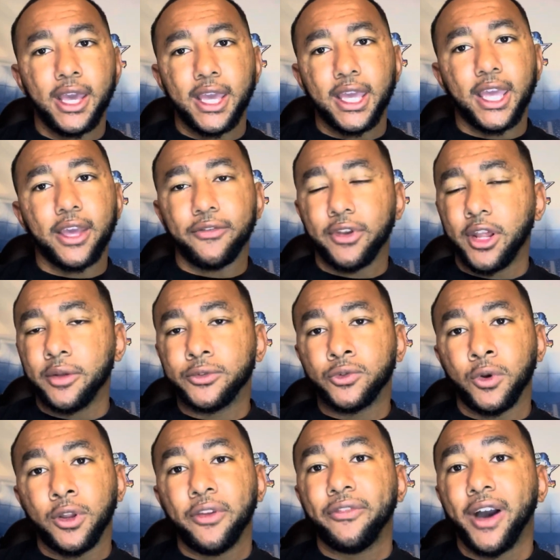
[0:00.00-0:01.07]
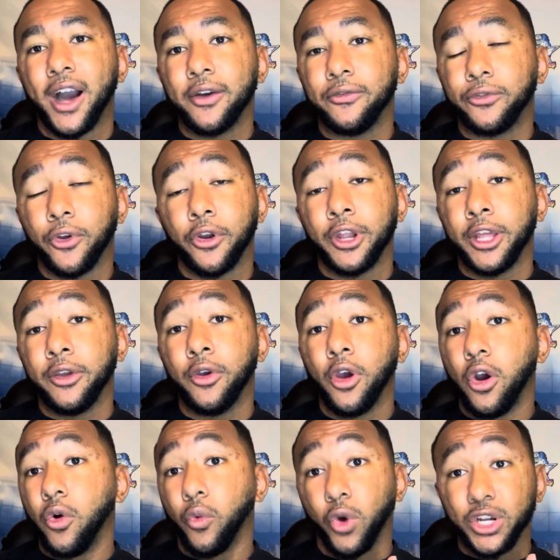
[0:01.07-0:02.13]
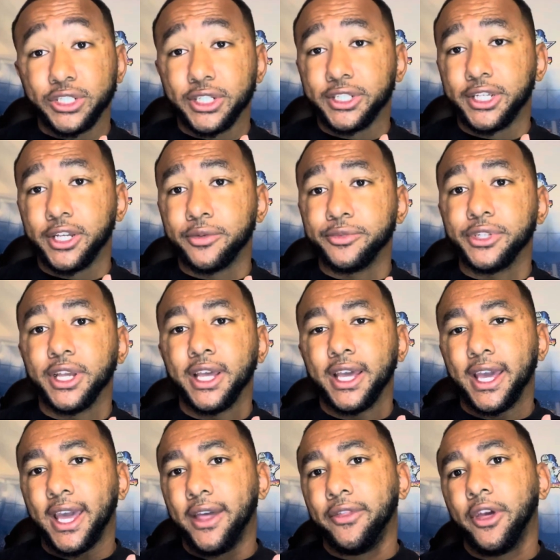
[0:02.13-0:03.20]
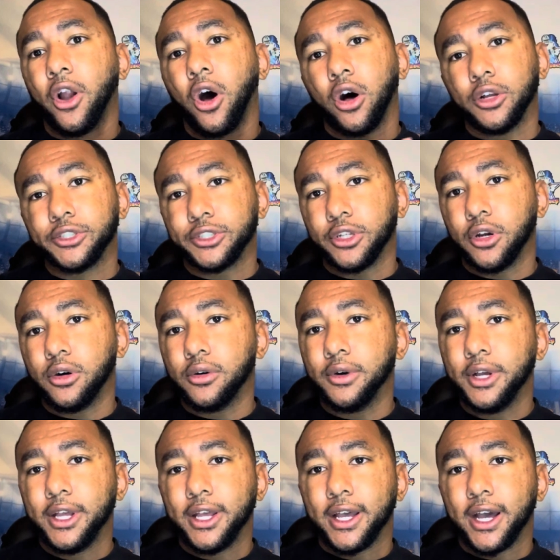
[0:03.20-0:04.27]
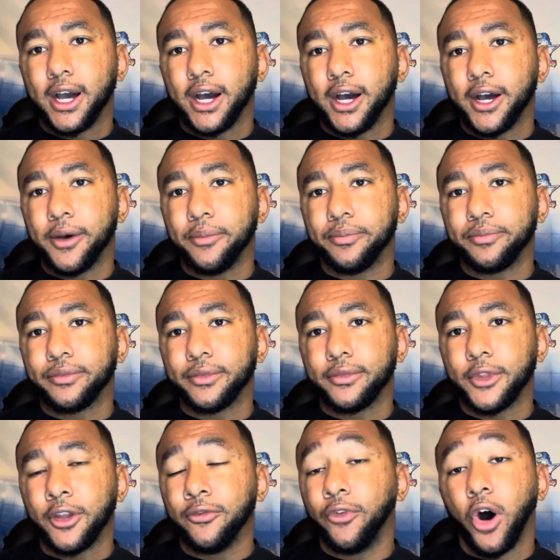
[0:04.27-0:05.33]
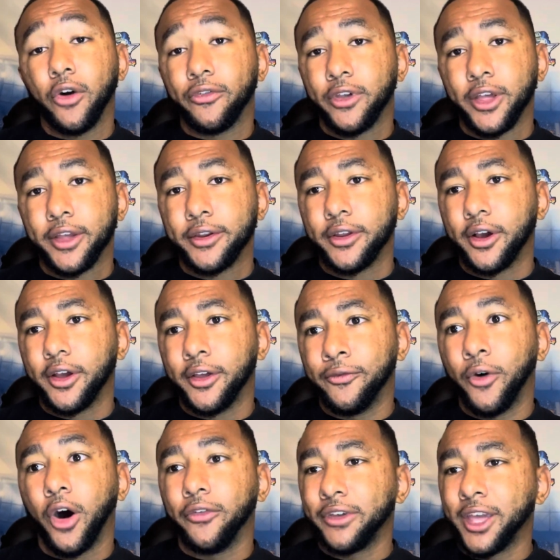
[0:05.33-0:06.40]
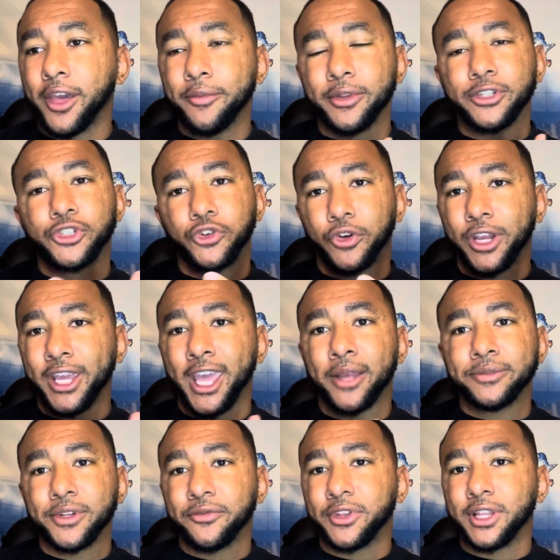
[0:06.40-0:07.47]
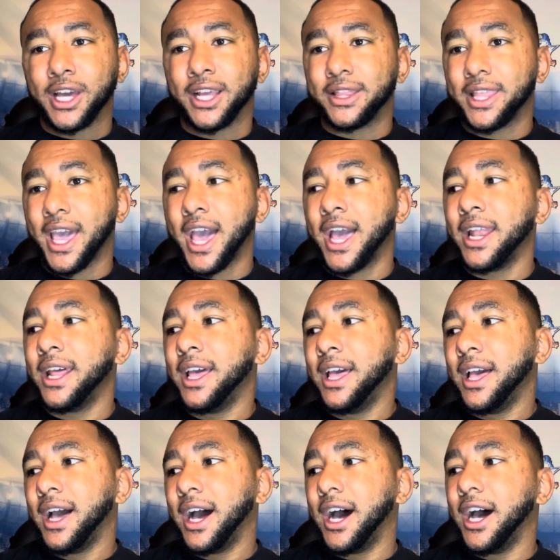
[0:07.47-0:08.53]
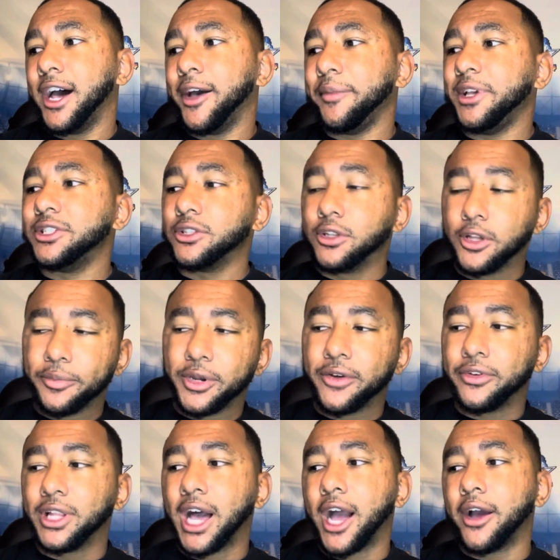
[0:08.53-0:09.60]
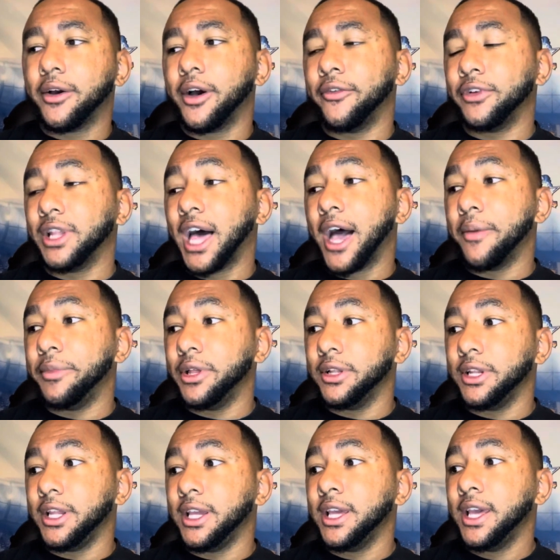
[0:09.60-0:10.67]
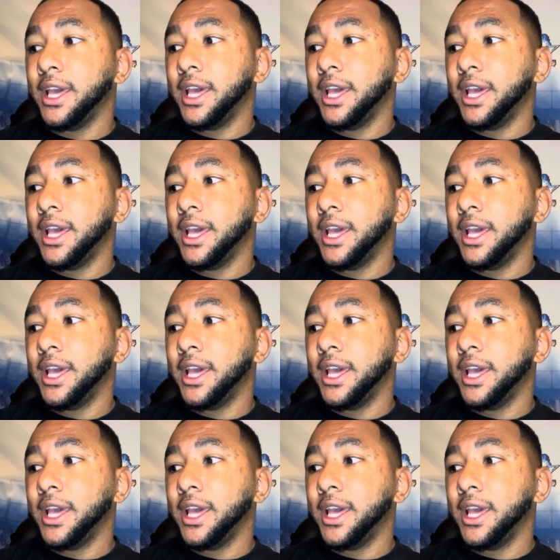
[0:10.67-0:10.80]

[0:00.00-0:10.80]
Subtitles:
giving him 25, 30 rush attempts, and then also involving him in screen games, everything like that. He's a little bit of a liability